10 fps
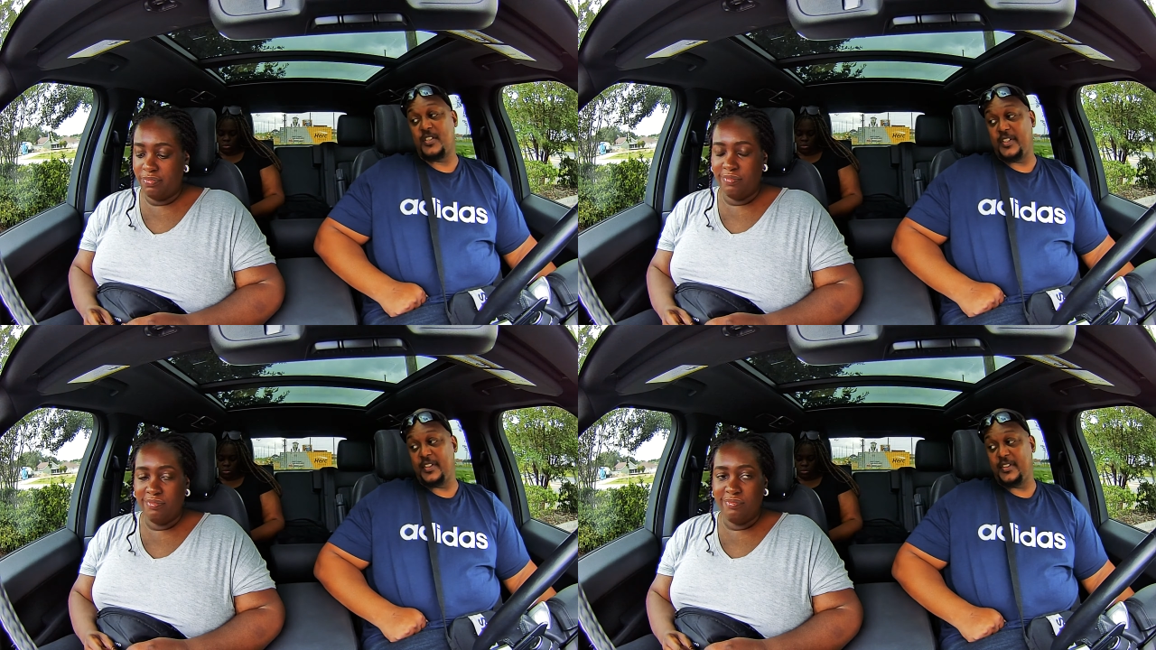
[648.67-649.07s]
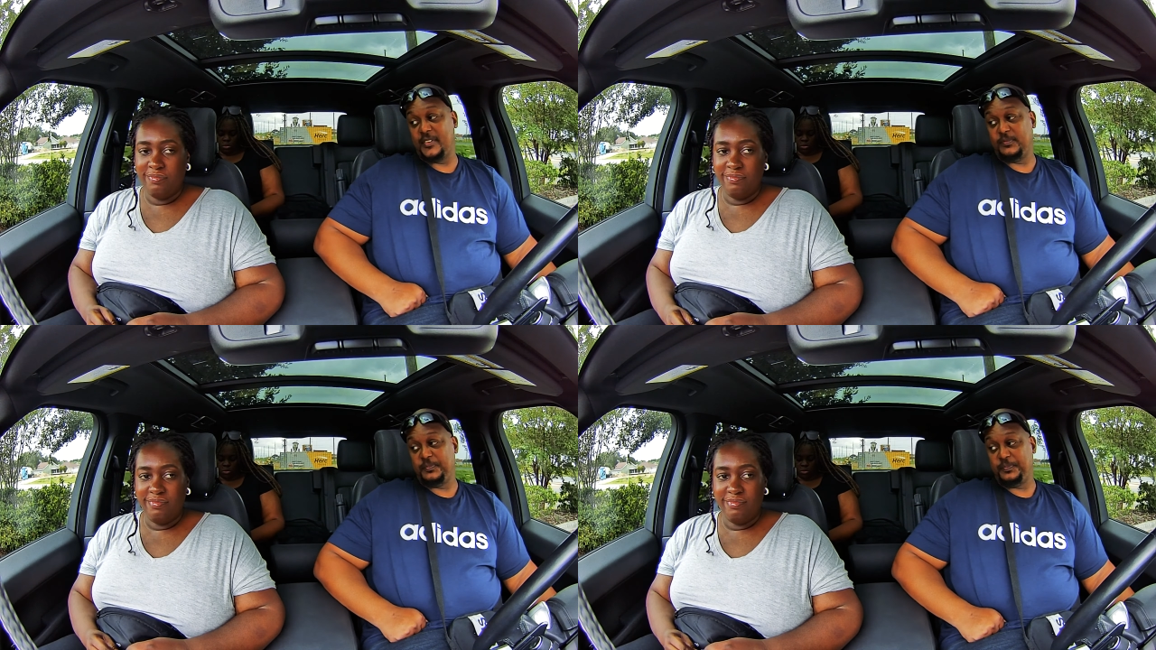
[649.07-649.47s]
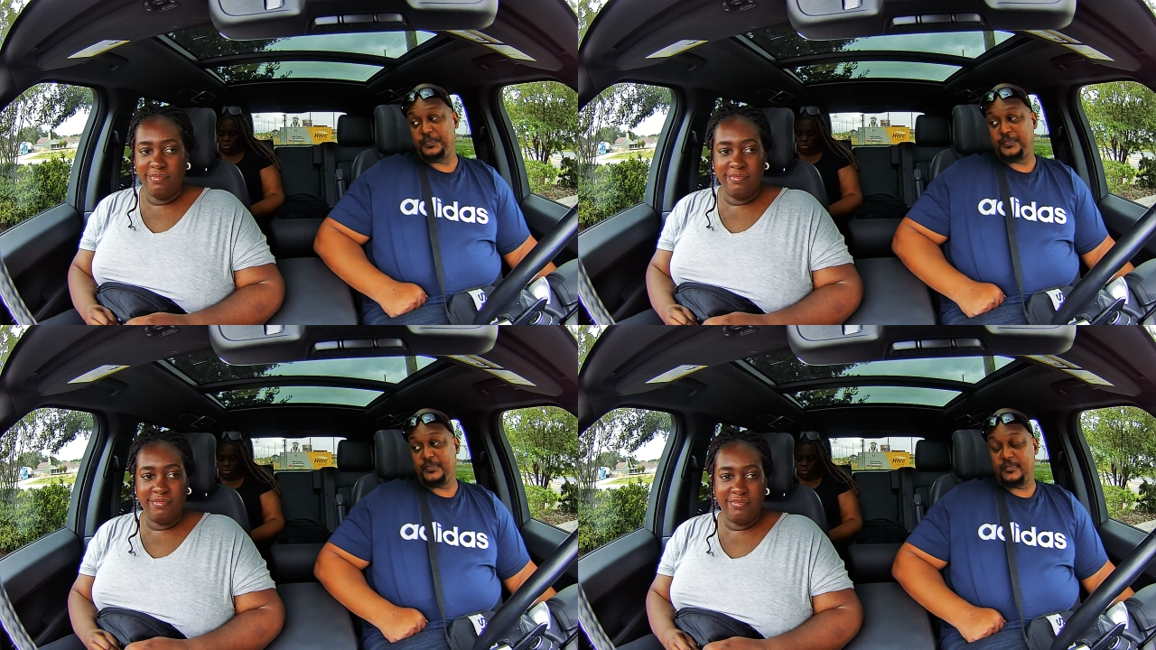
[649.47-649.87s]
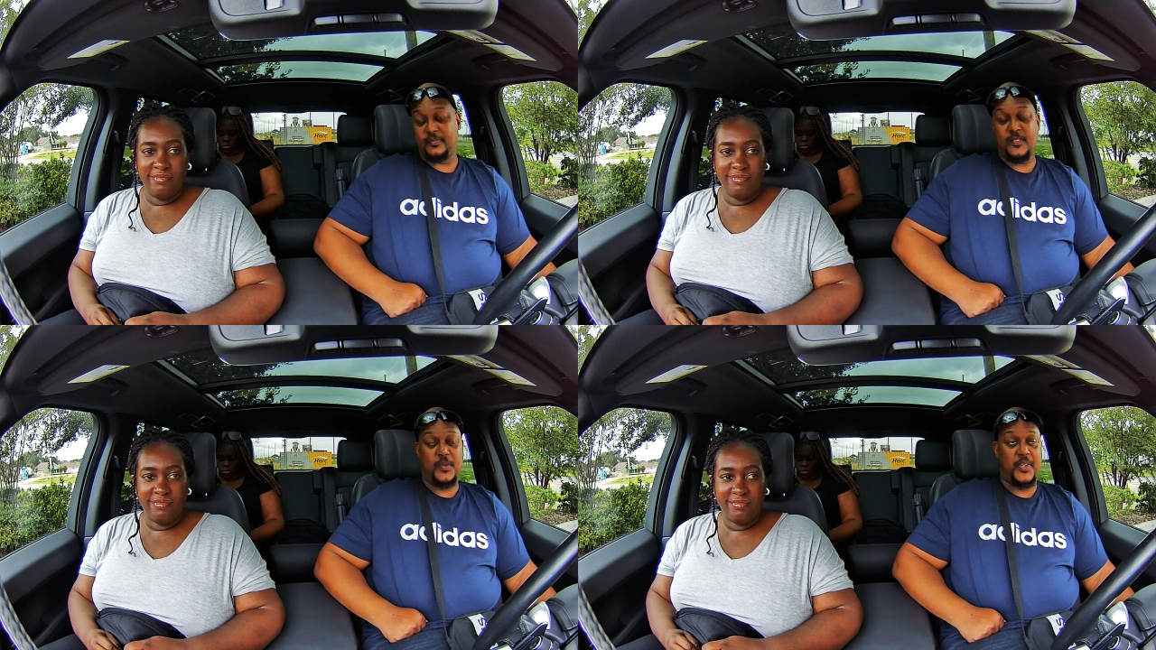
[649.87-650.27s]
Speaker 1: Sorry. Mm.
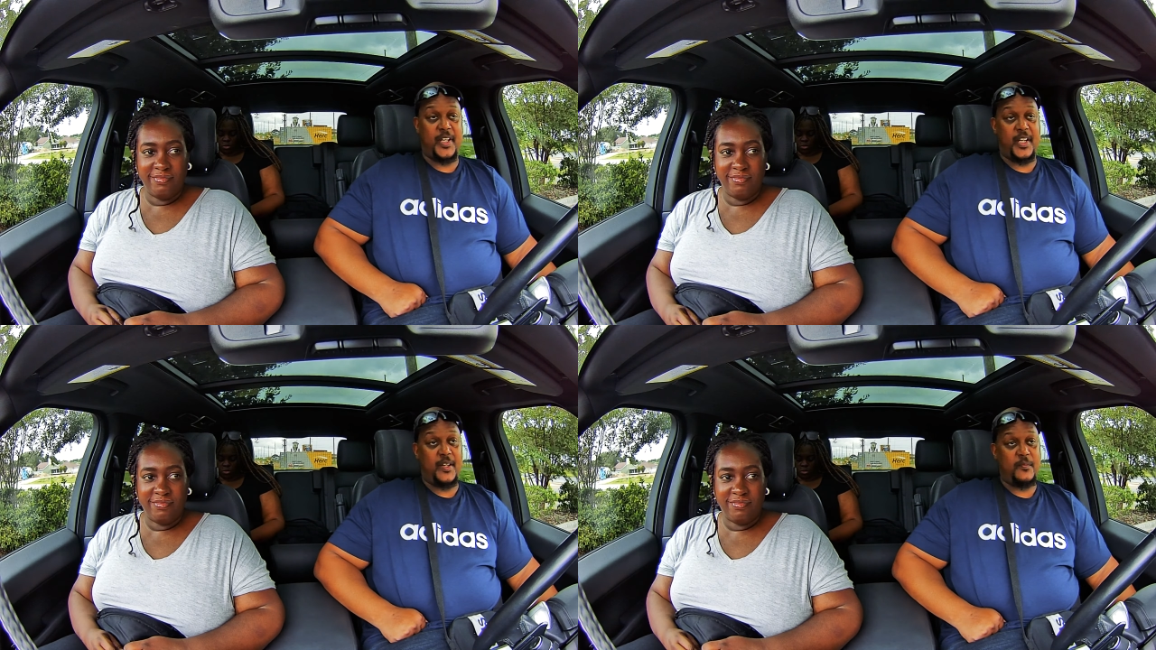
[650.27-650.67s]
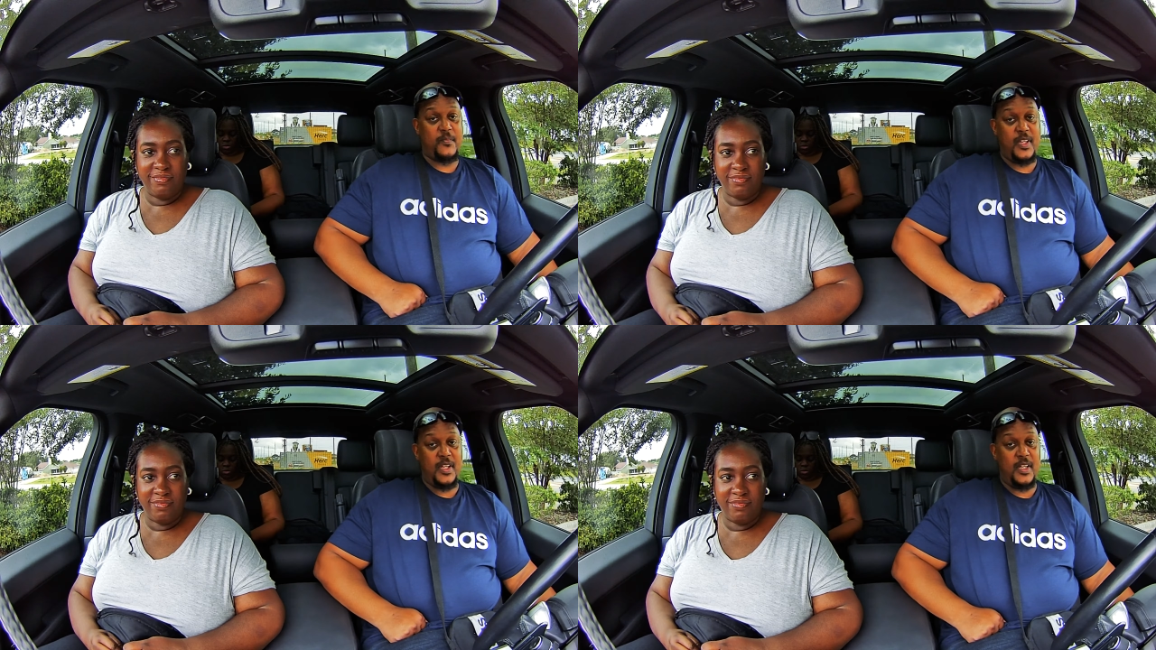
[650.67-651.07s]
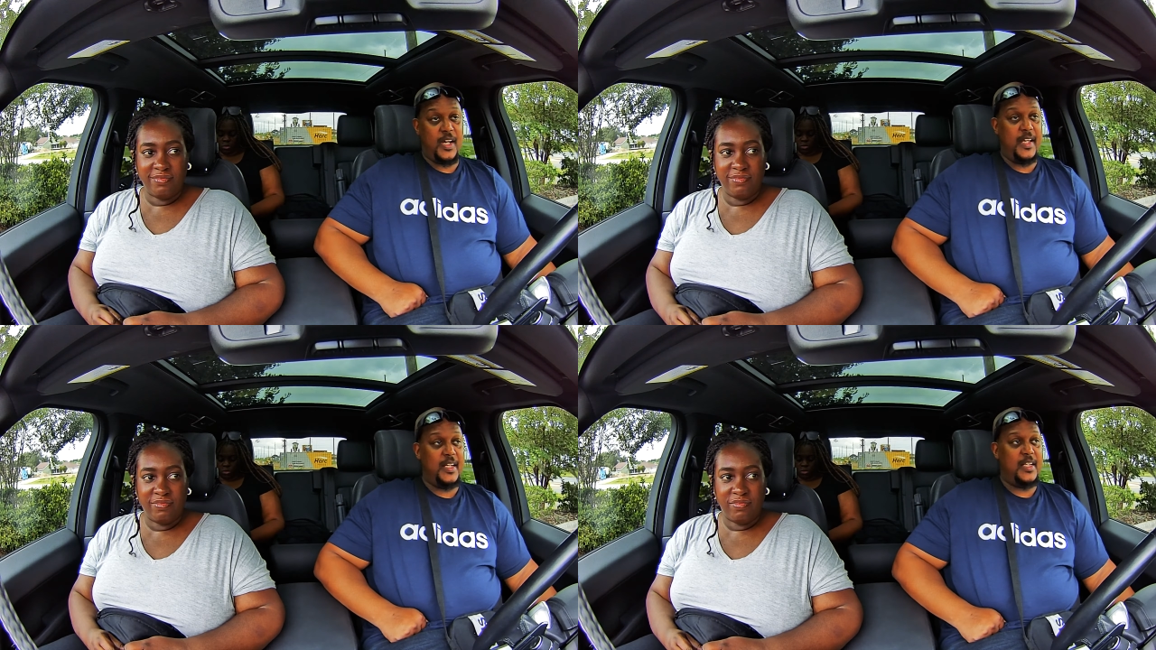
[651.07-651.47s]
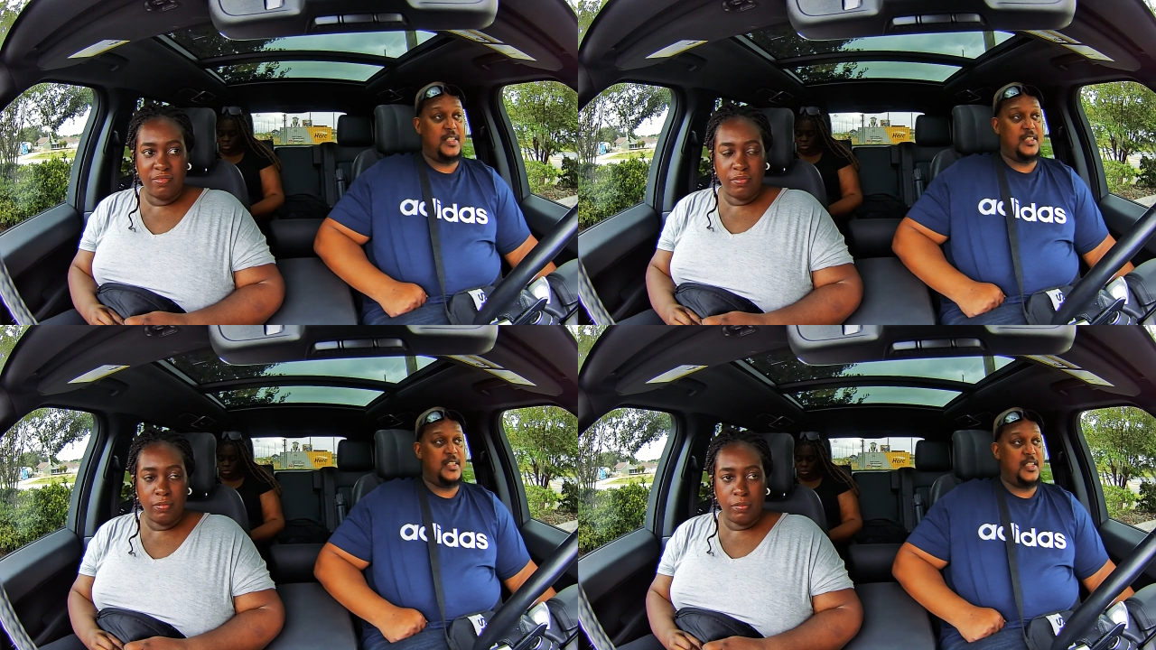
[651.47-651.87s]
Okay, and I
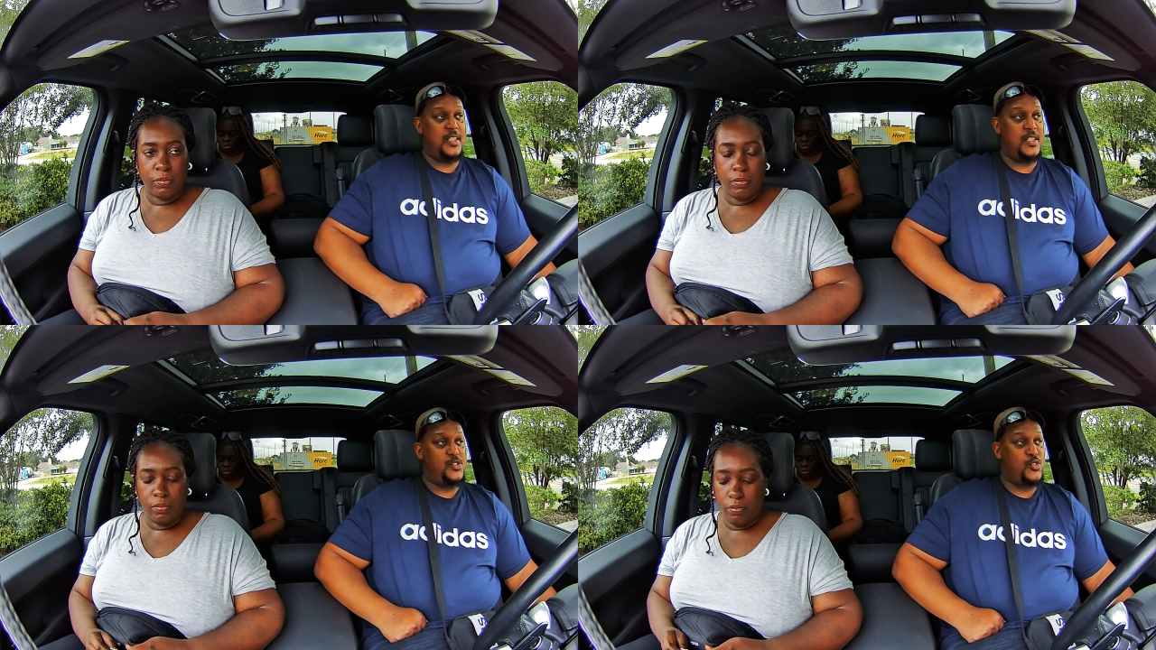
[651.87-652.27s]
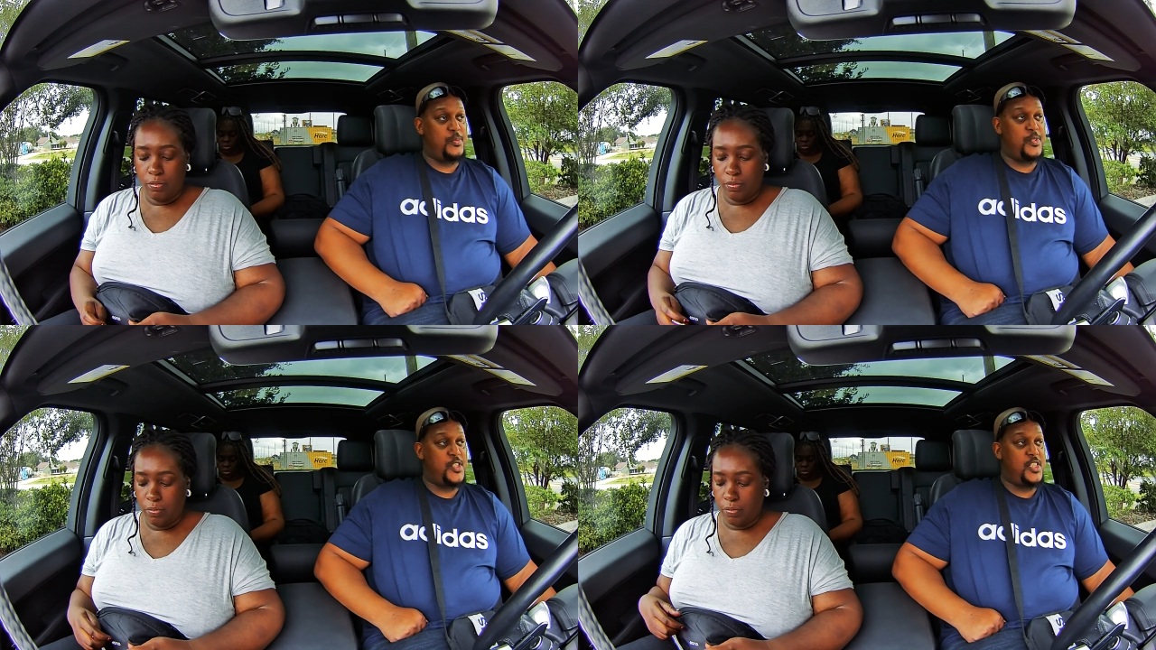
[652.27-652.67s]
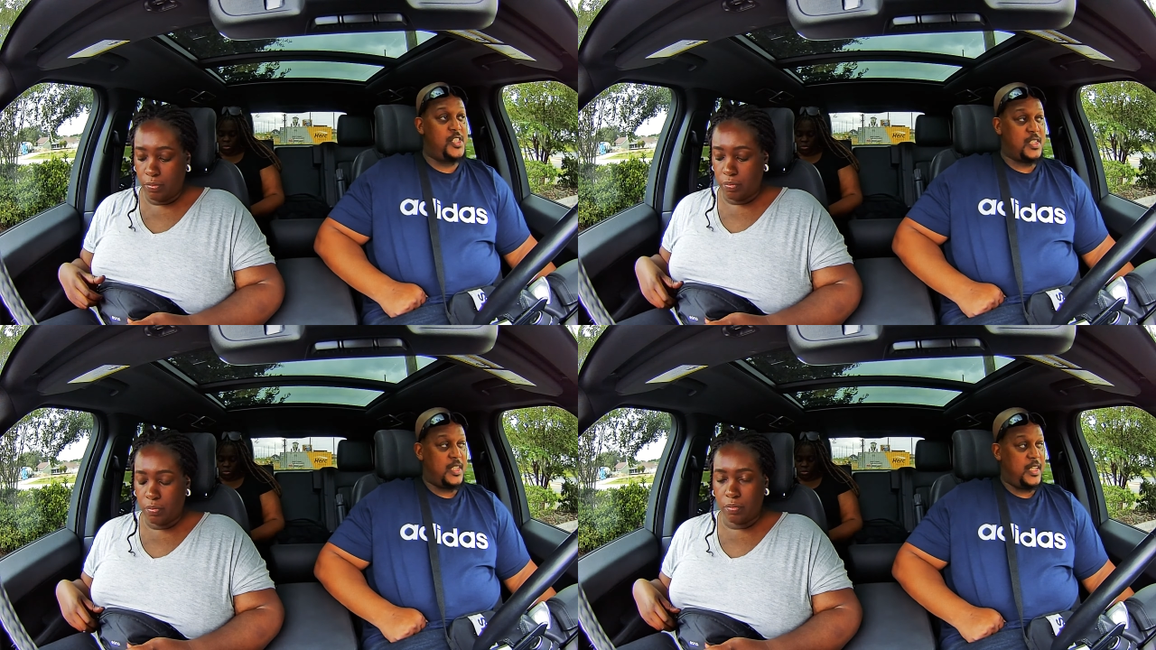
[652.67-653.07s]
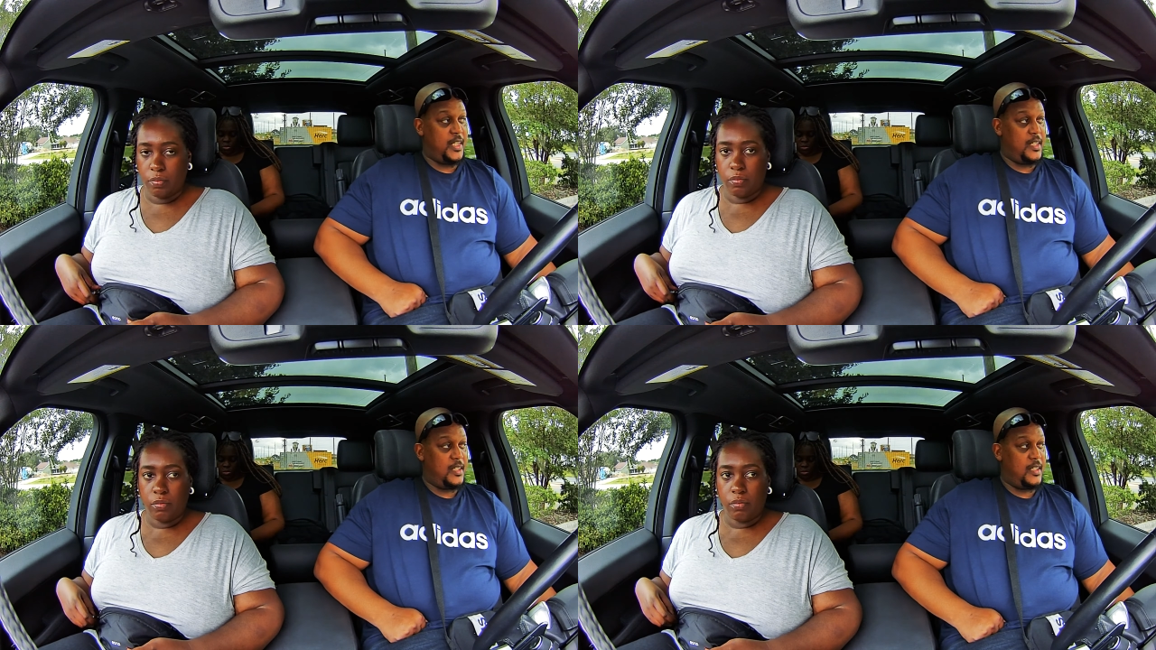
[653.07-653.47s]
had the strawberry cheesecake